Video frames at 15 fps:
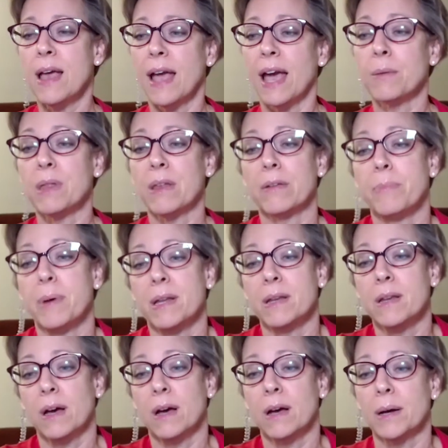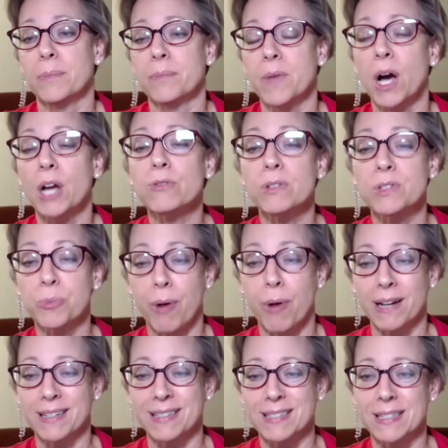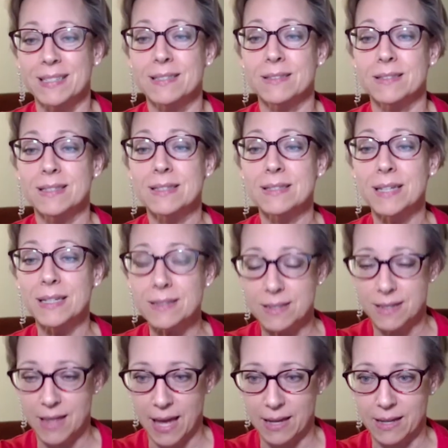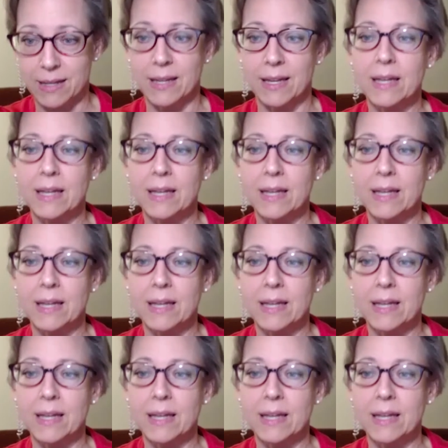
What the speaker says: And there have been hundreds of pregnancies since then